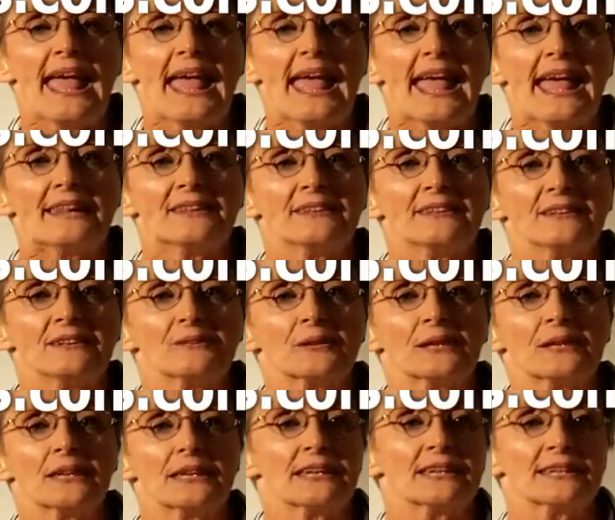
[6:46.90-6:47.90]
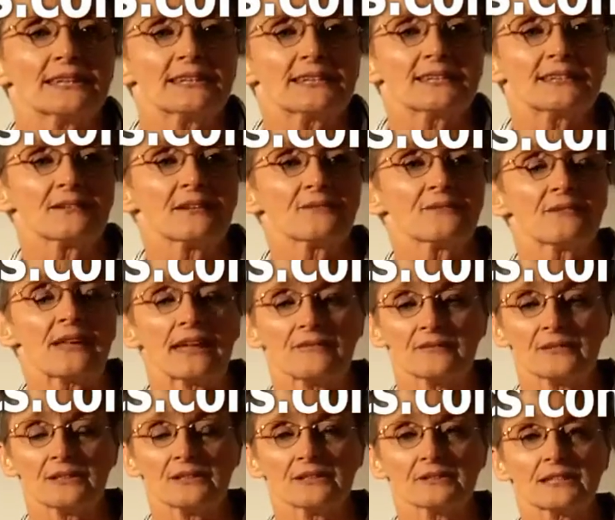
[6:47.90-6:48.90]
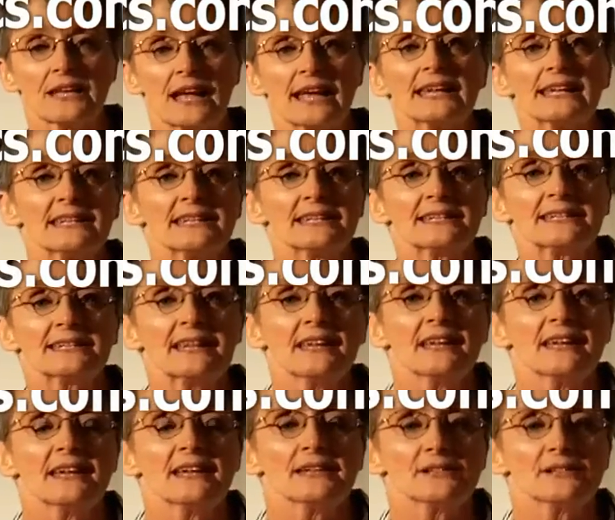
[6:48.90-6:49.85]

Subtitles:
And the site is